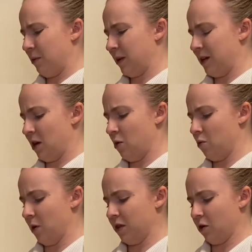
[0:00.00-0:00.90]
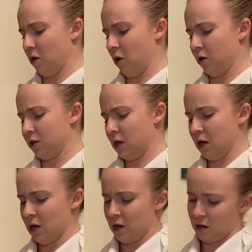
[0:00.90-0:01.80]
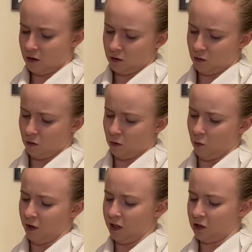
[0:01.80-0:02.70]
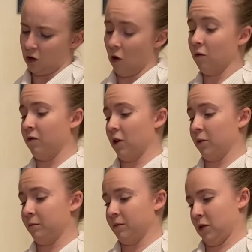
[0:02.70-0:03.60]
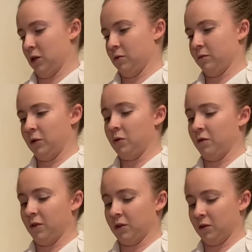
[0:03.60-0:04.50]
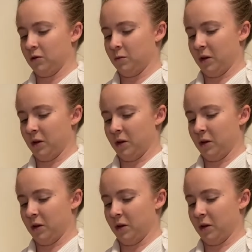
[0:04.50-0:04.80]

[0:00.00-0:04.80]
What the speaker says: I don't really know what they're called. Willie's Goat Farm. So who the fuck knows?